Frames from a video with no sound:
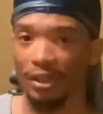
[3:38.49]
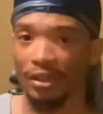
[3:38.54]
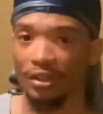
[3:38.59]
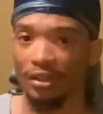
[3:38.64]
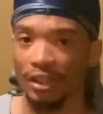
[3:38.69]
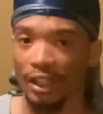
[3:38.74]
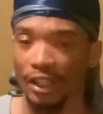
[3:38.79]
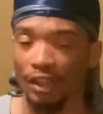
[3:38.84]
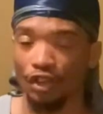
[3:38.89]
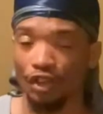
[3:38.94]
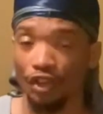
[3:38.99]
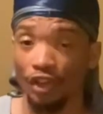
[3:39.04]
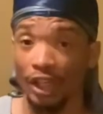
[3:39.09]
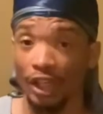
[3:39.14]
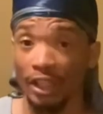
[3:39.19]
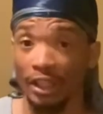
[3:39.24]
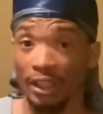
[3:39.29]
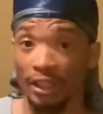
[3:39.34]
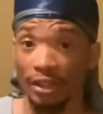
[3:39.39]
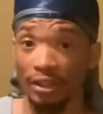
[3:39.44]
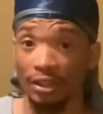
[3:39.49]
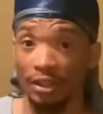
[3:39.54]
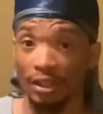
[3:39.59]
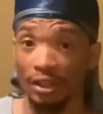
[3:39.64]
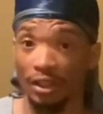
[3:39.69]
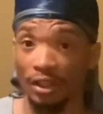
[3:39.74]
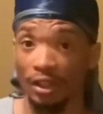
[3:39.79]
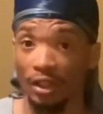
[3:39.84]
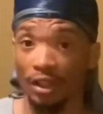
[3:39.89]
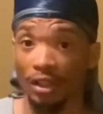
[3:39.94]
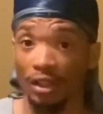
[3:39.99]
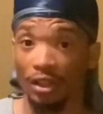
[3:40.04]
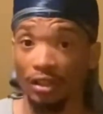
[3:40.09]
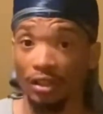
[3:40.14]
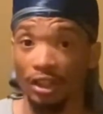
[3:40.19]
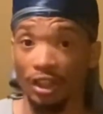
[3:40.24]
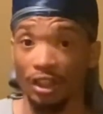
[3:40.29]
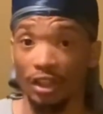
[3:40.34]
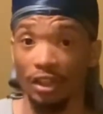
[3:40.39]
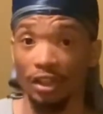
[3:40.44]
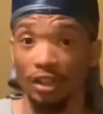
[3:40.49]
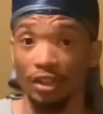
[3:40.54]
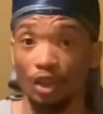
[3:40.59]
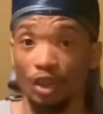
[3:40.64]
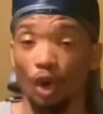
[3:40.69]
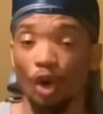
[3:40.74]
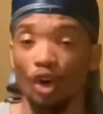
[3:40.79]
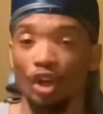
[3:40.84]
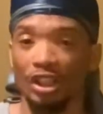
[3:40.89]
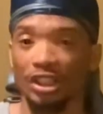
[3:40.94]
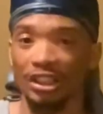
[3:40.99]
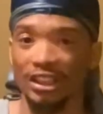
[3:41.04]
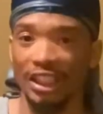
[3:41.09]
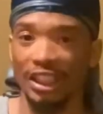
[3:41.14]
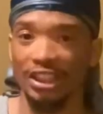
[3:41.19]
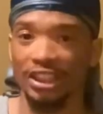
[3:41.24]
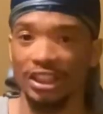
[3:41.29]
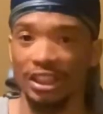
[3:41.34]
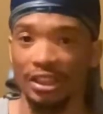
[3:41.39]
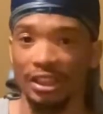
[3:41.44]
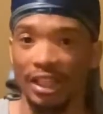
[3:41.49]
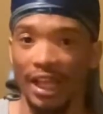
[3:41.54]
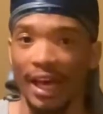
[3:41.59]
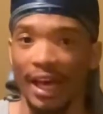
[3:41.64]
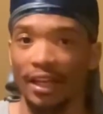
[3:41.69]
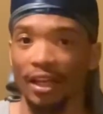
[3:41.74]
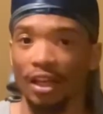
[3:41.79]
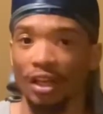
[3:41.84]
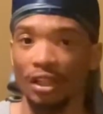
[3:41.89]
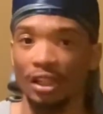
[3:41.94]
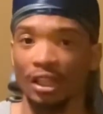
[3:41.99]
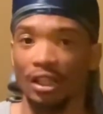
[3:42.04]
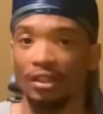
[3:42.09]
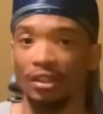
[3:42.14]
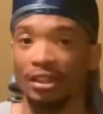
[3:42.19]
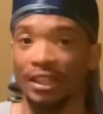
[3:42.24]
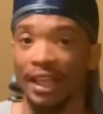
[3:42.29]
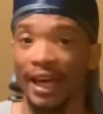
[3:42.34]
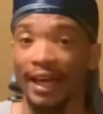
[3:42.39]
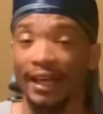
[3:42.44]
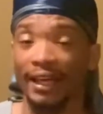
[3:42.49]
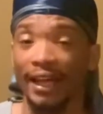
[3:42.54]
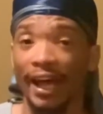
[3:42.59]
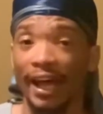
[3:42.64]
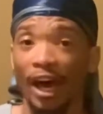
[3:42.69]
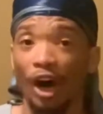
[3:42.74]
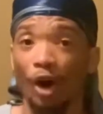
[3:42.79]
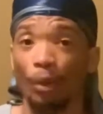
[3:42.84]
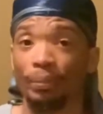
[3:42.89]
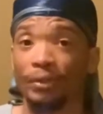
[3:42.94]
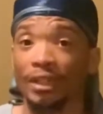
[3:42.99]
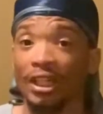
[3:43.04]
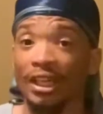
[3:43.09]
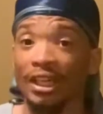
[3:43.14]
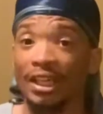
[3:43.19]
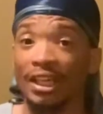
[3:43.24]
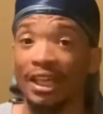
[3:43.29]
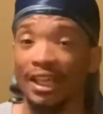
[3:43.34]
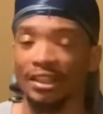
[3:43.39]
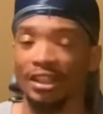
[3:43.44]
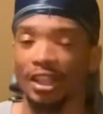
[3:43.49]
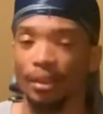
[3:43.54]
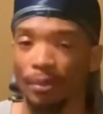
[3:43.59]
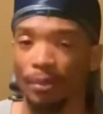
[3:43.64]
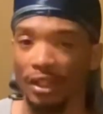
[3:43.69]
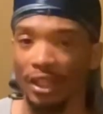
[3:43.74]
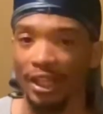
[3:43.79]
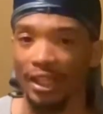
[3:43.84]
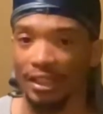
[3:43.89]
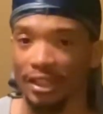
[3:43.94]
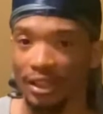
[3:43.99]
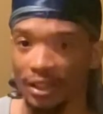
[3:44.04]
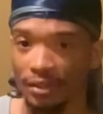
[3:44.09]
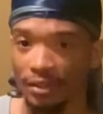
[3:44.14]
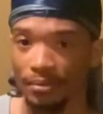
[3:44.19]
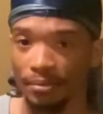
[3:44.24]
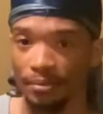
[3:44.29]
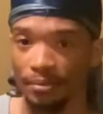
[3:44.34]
They created the organization that helped get them elected.